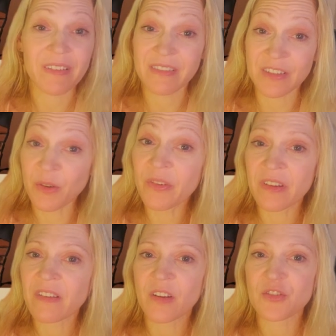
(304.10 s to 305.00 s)
still
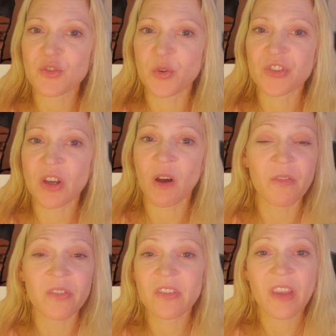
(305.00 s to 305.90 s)
sits on store
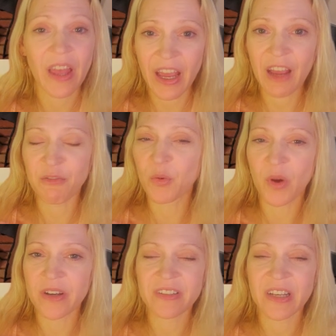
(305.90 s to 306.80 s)
shelves
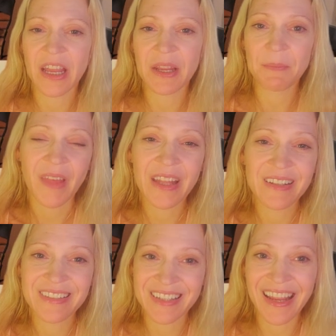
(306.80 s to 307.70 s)
everywhere today. And
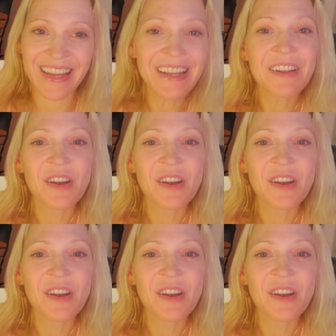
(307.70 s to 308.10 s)
today,